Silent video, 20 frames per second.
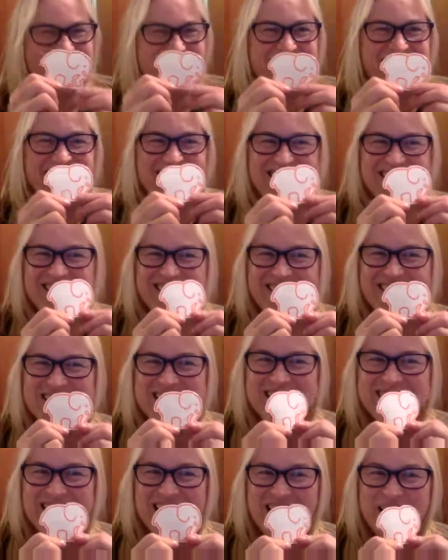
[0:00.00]
And here
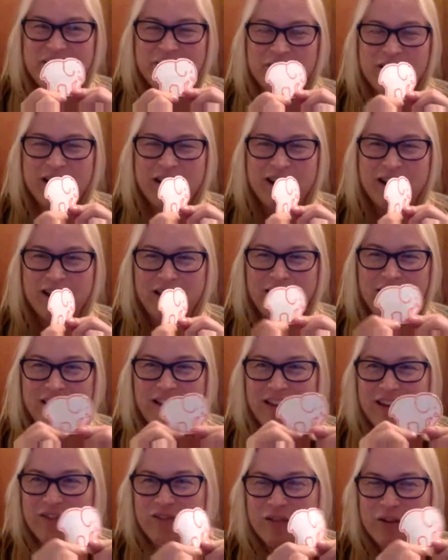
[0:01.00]
is Ivory Ella.
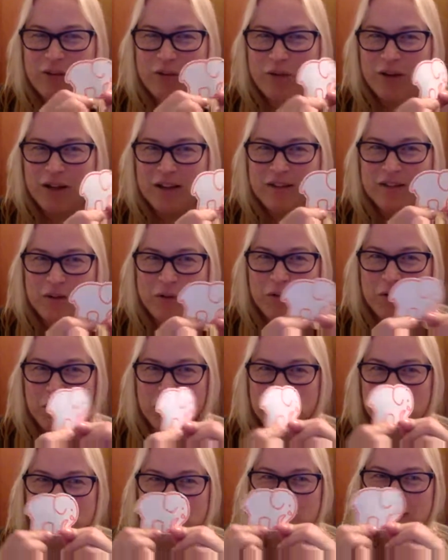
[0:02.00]
If you guys don't know
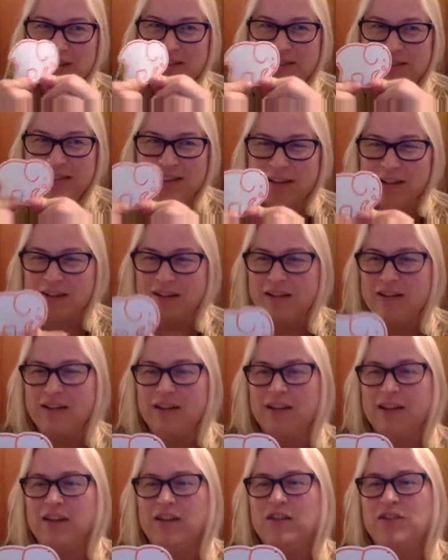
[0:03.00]
who she is, then
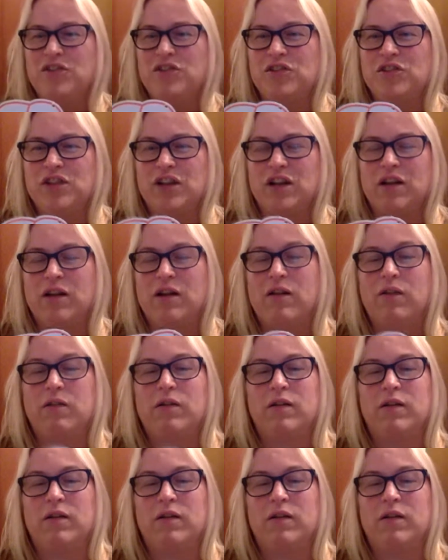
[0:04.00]
you should check her out.